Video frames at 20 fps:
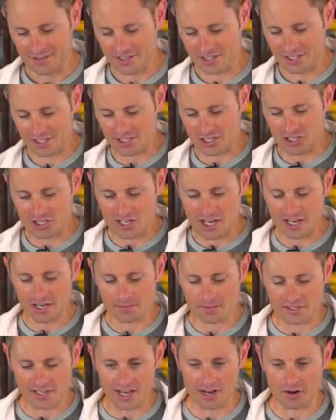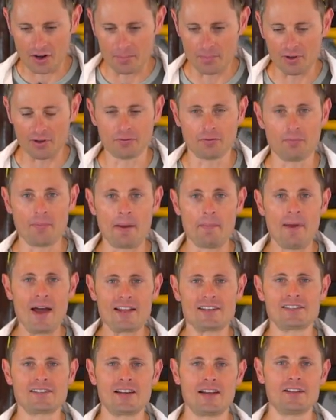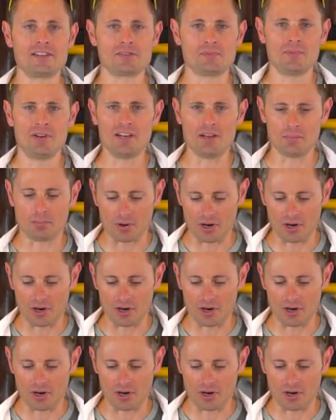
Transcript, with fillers: This is the Jacob's Ladder I built for my Mad Science Minion